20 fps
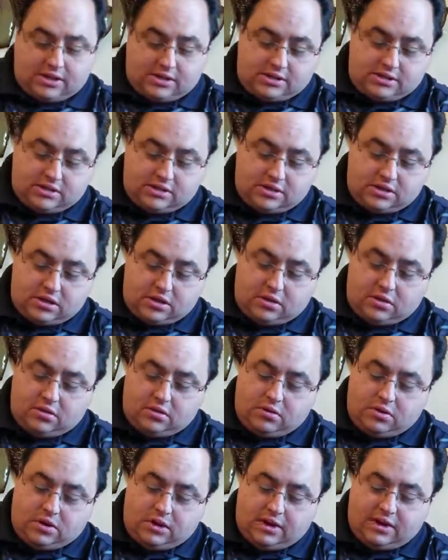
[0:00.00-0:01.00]

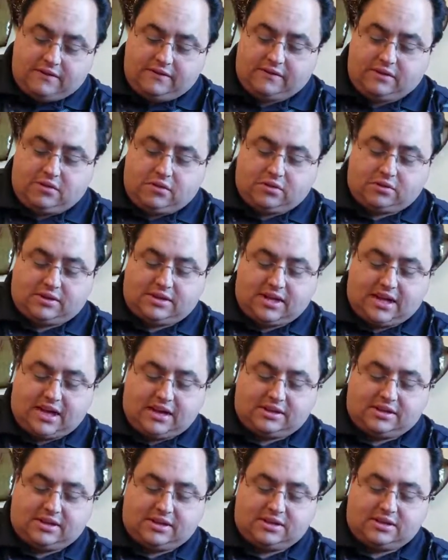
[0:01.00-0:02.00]
so I've got
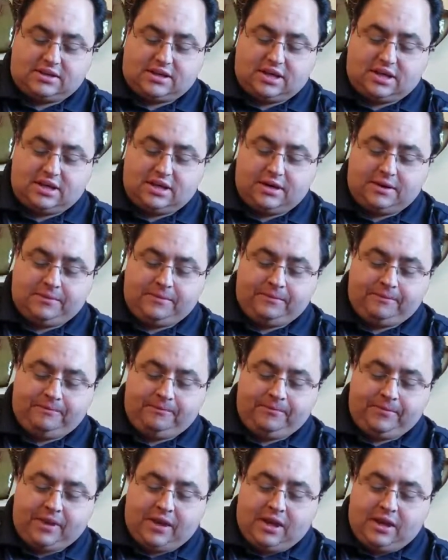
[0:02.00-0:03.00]
that undone.
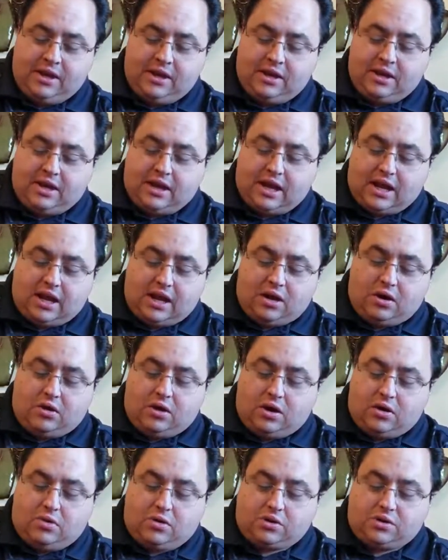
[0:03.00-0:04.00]
Now
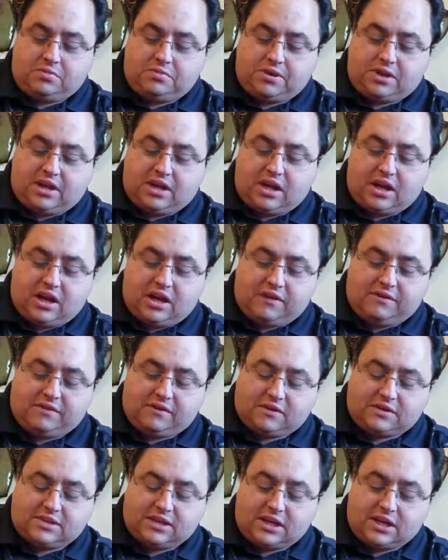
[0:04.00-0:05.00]
I want to be careful
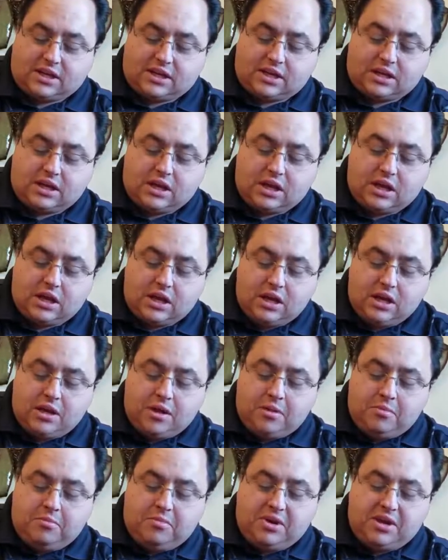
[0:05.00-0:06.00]
taking
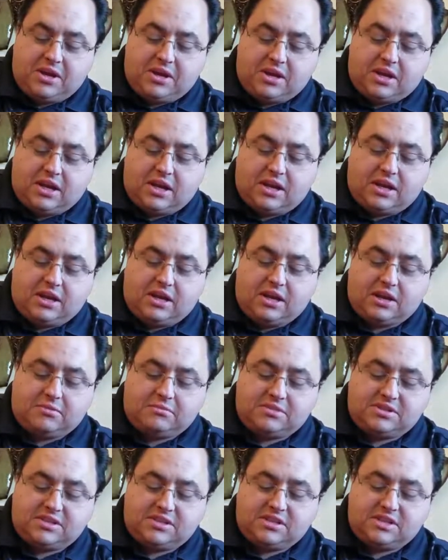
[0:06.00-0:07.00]
Pinhead
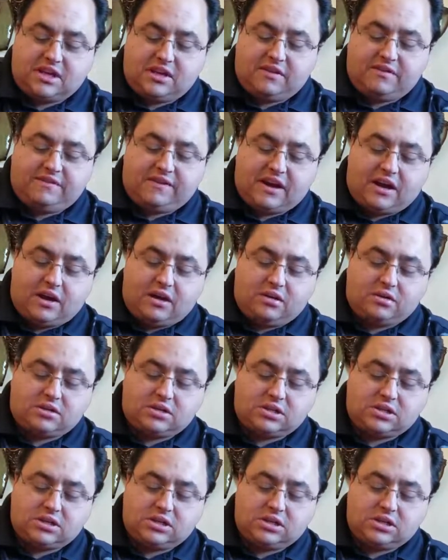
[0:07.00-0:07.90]
himself out.